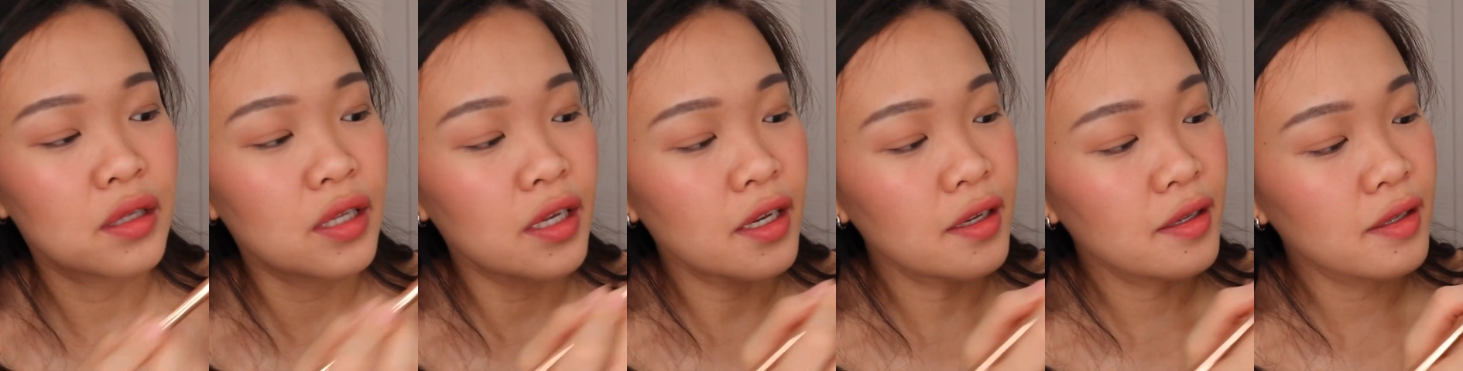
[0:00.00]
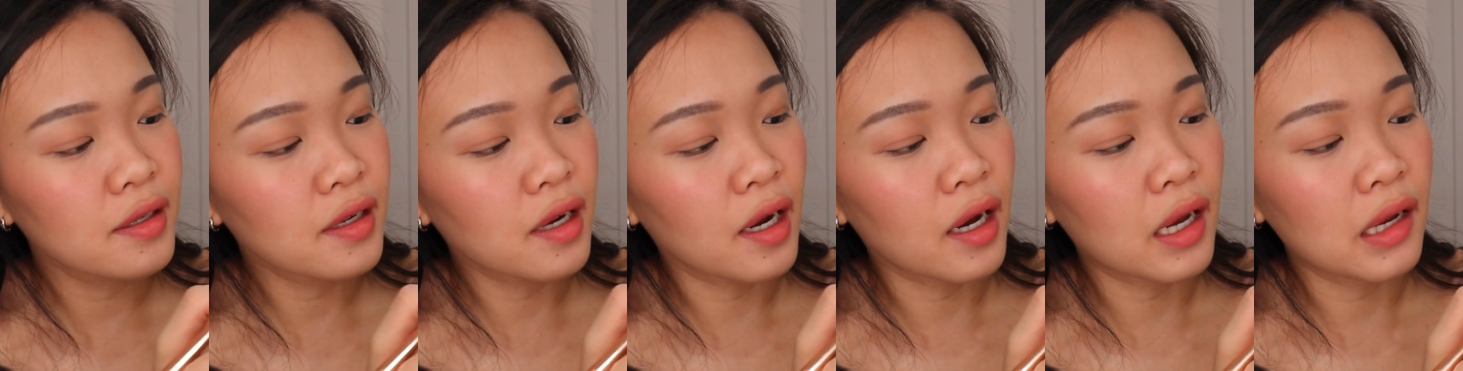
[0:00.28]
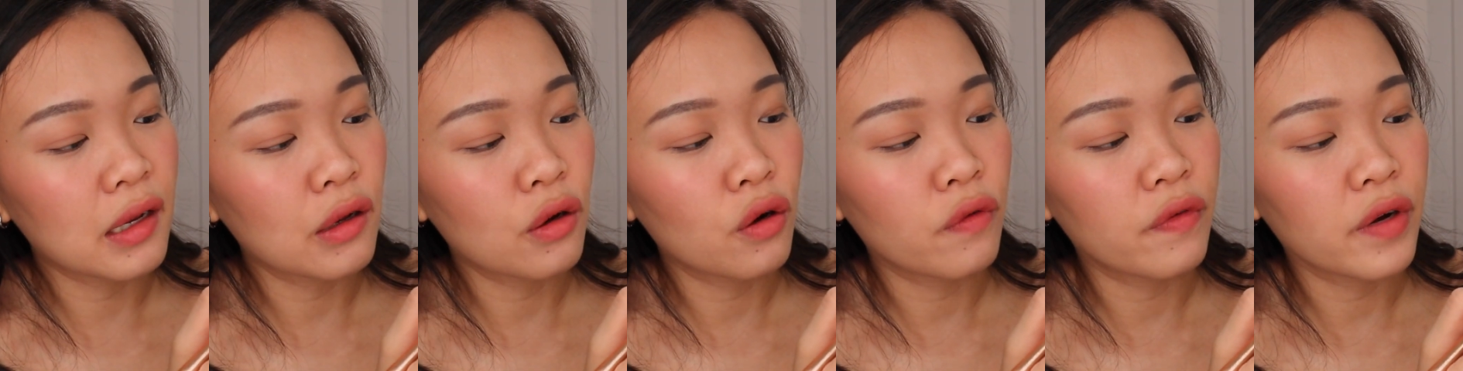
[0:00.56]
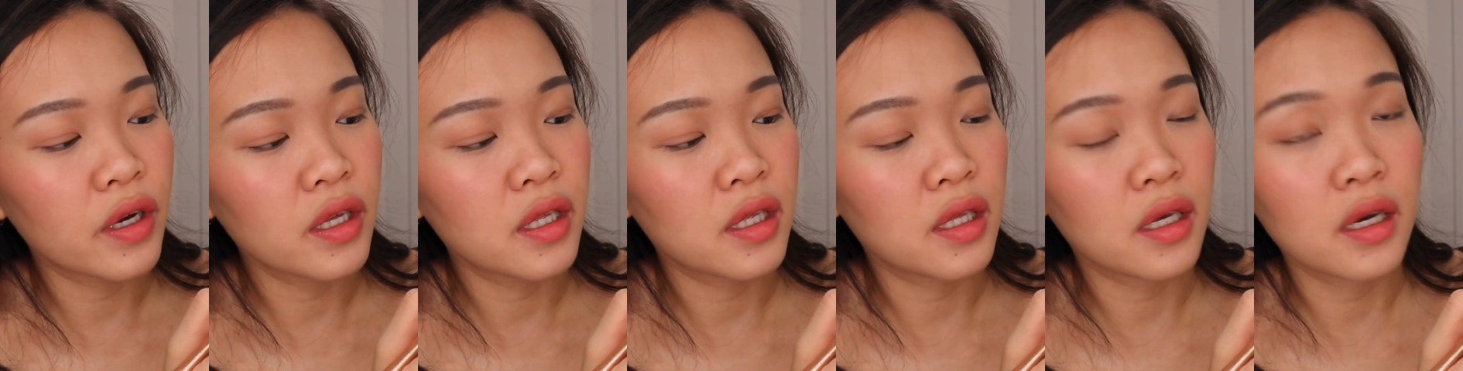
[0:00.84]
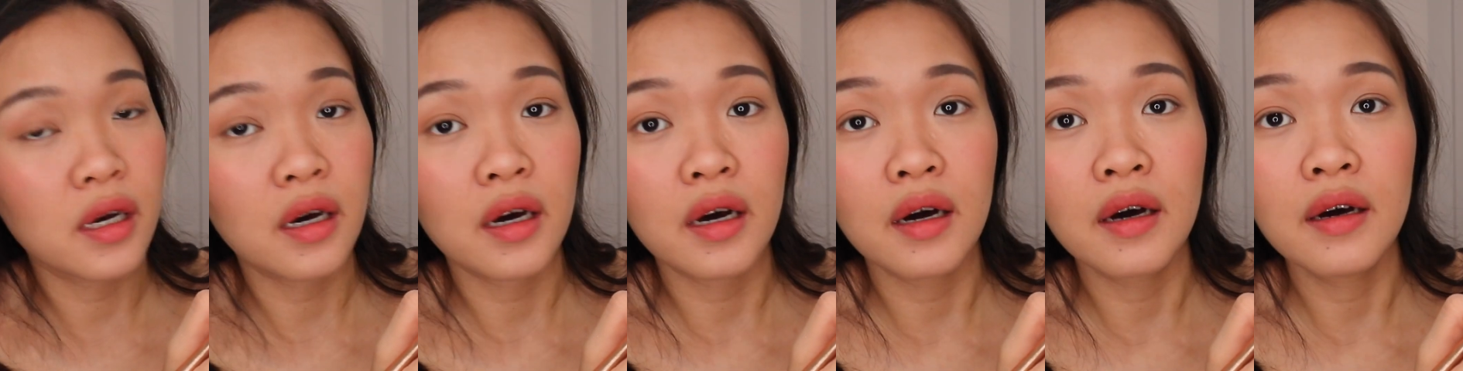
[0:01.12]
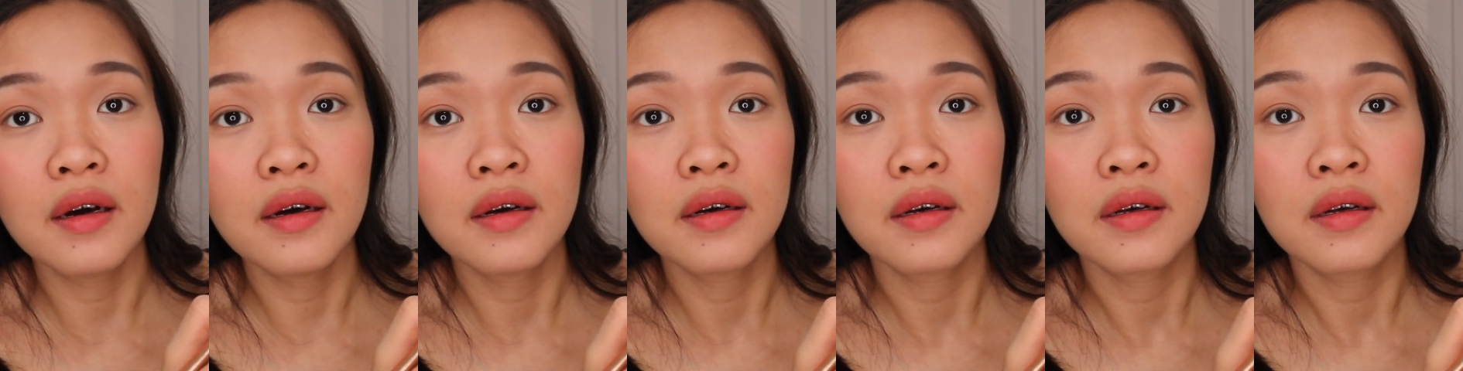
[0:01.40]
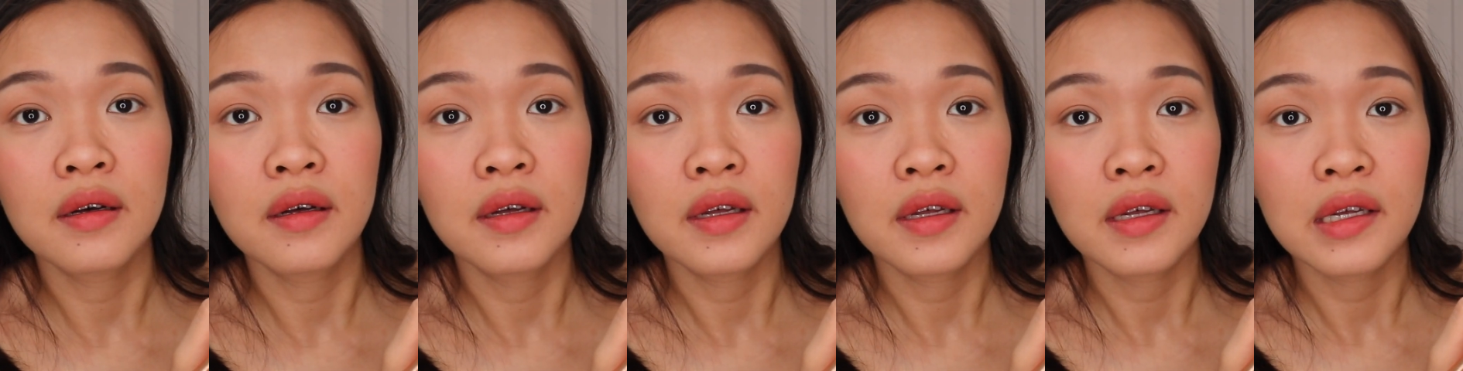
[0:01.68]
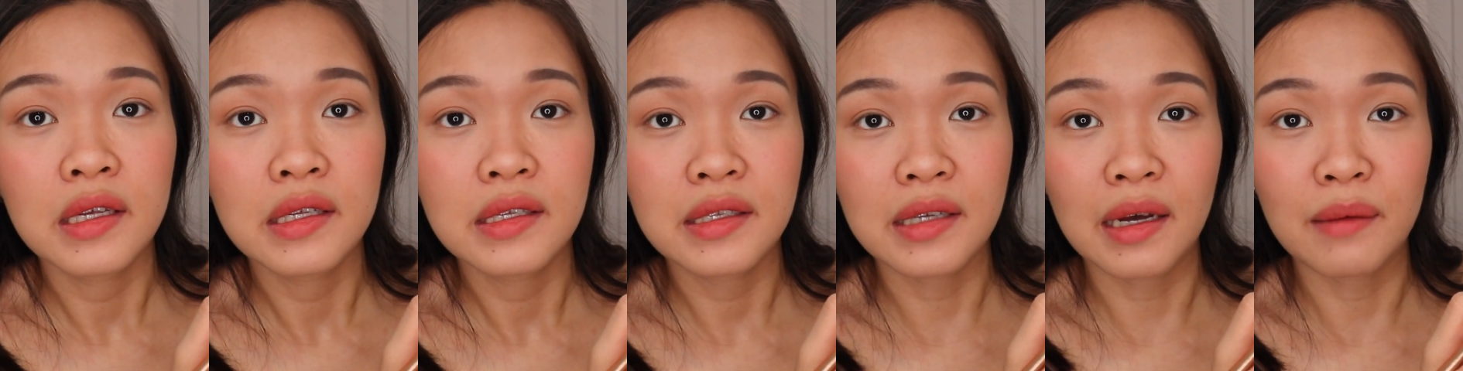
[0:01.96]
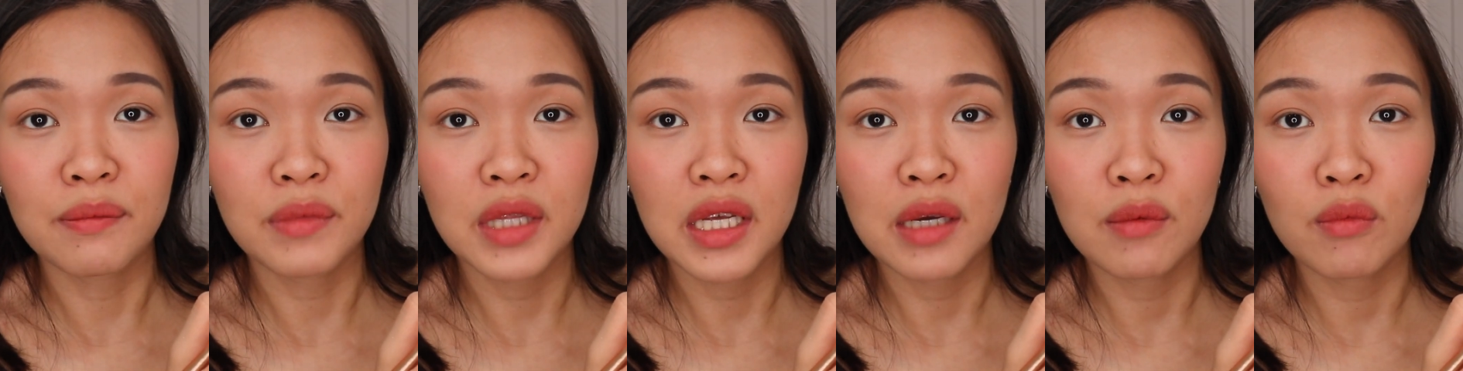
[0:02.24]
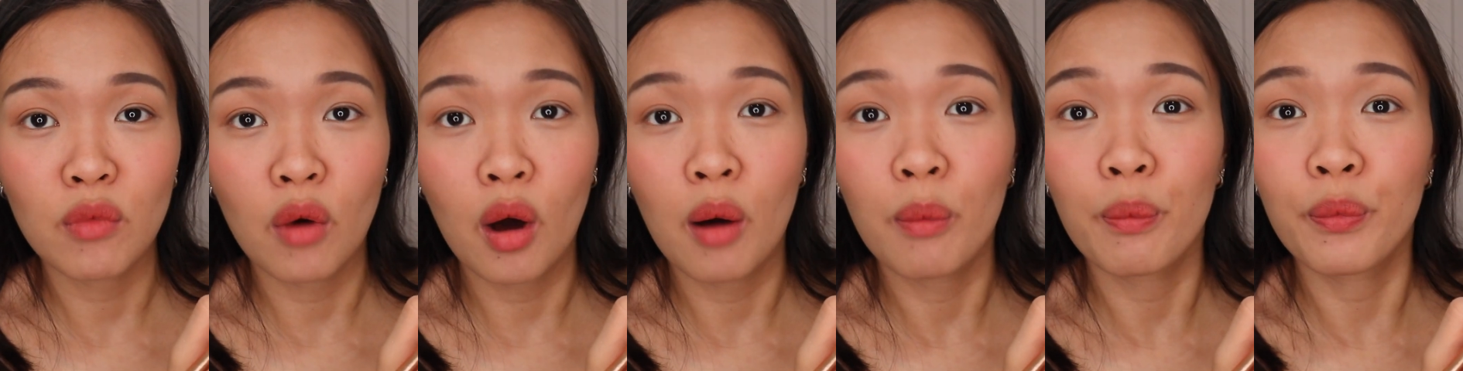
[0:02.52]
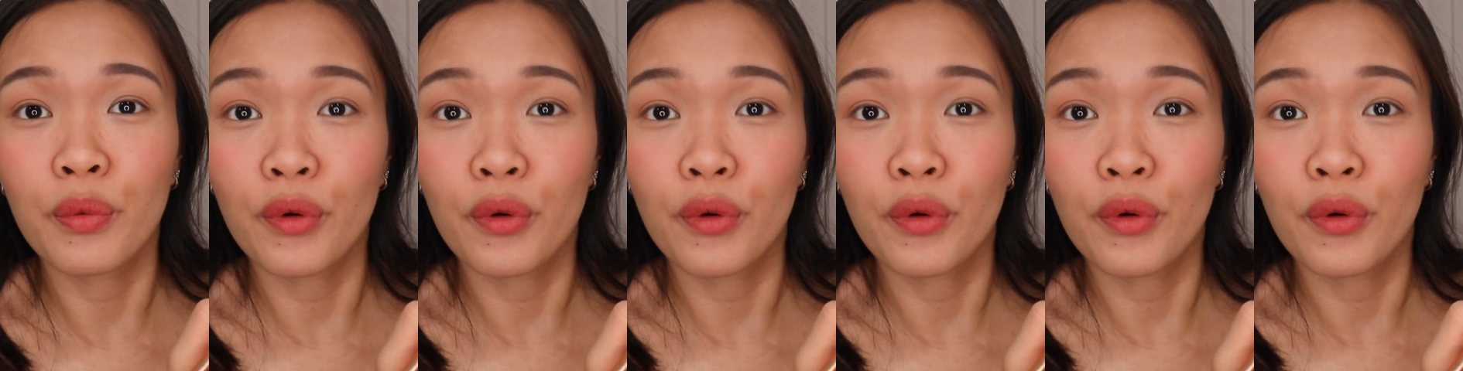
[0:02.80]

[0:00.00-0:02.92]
this color over here, something more